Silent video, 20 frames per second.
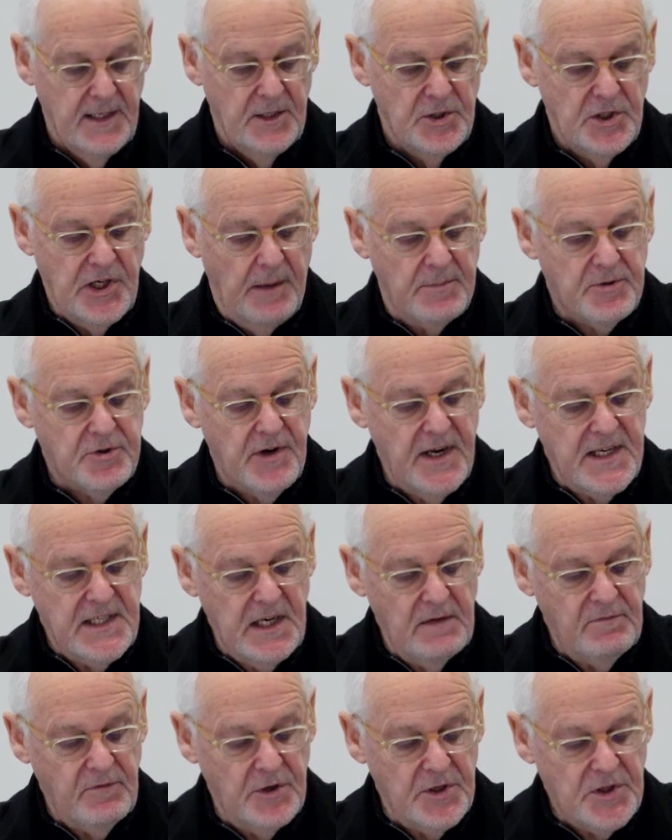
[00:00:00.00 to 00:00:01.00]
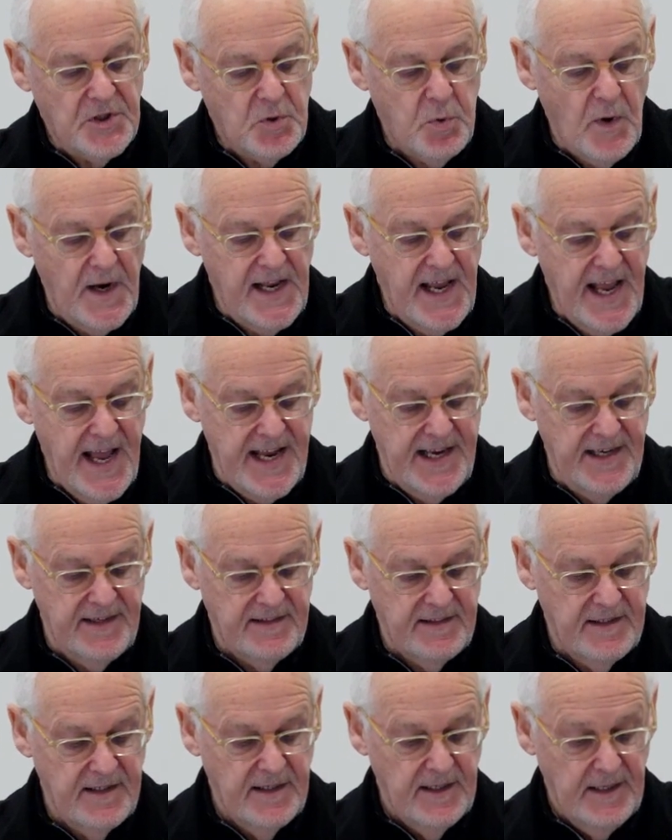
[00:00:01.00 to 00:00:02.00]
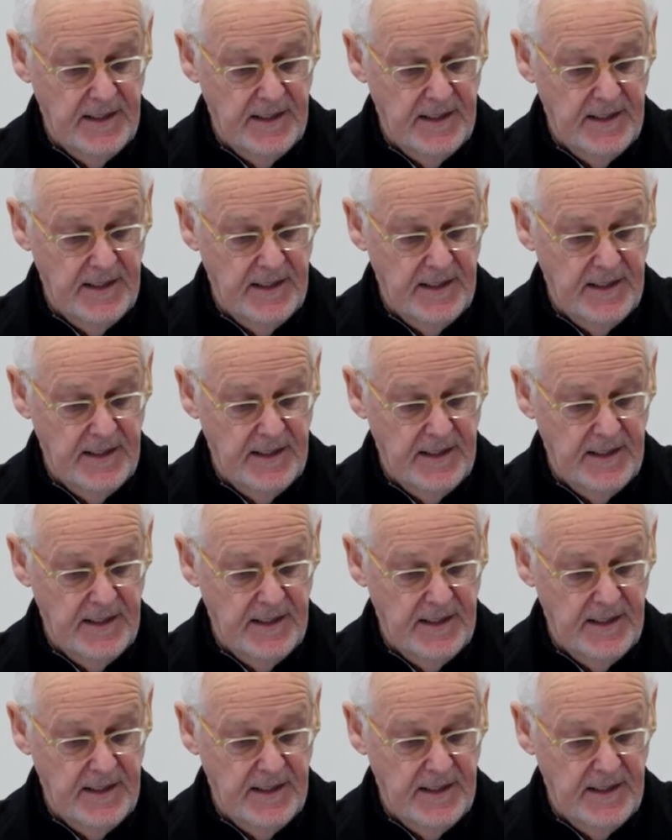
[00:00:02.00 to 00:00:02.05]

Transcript: Chapter 18, verse 28.